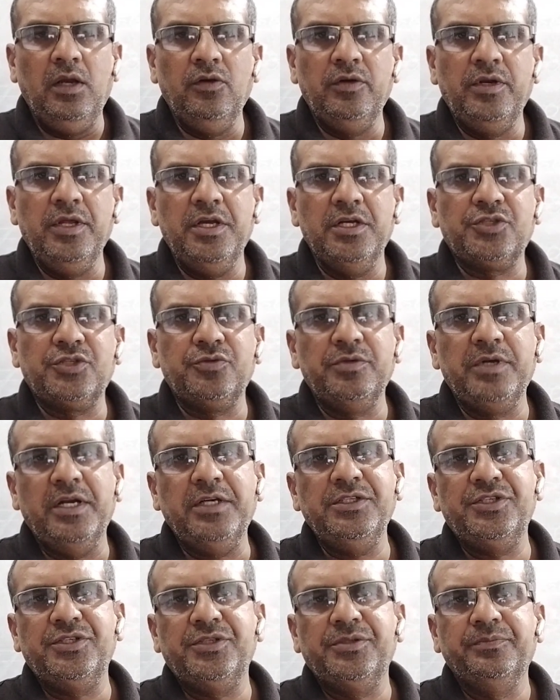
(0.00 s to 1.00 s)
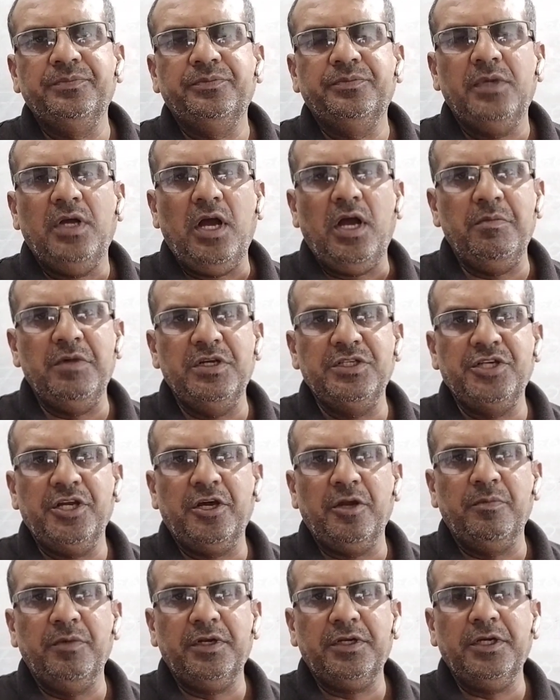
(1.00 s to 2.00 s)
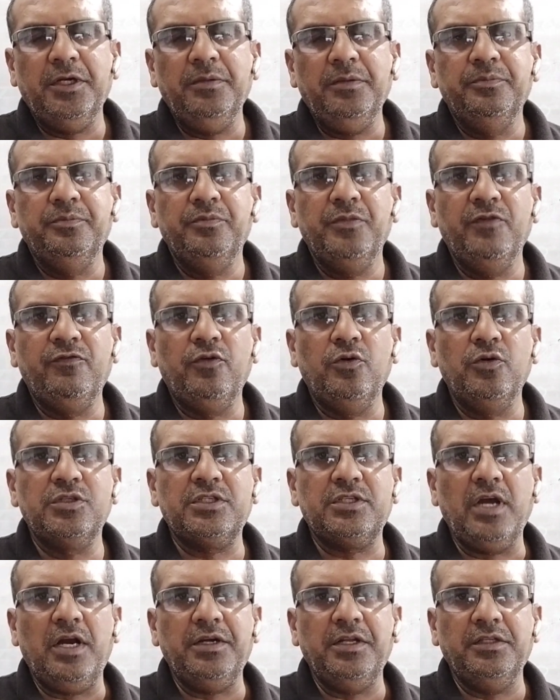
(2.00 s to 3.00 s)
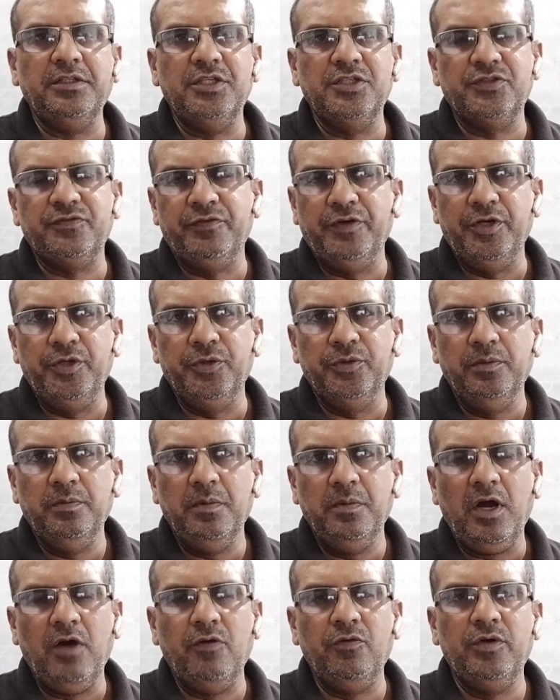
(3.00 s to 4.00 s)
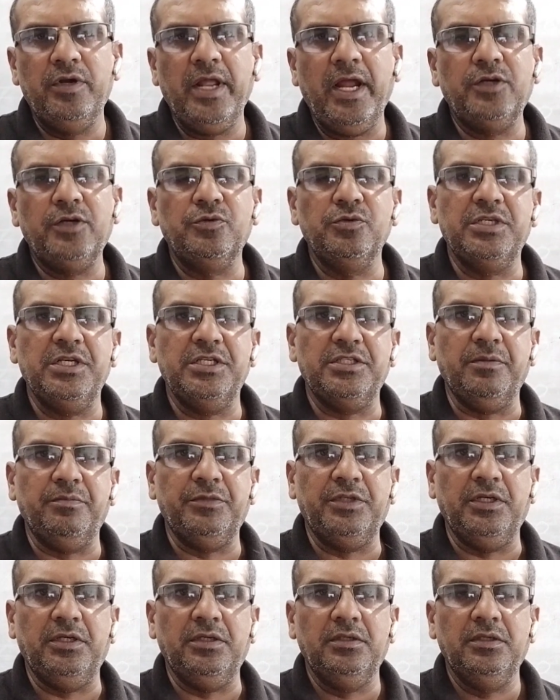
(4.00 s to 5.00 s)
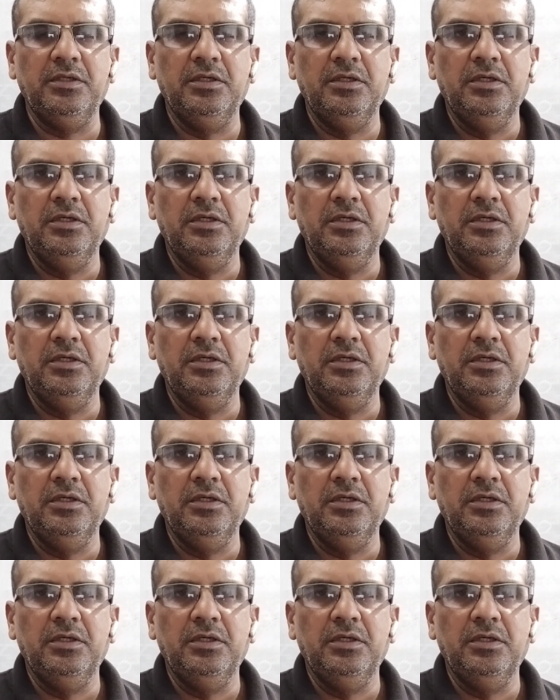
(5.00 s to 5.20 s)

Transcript: Good evening, students. I'm Ajay Karmarkar. Before starting this video, I would like to say something.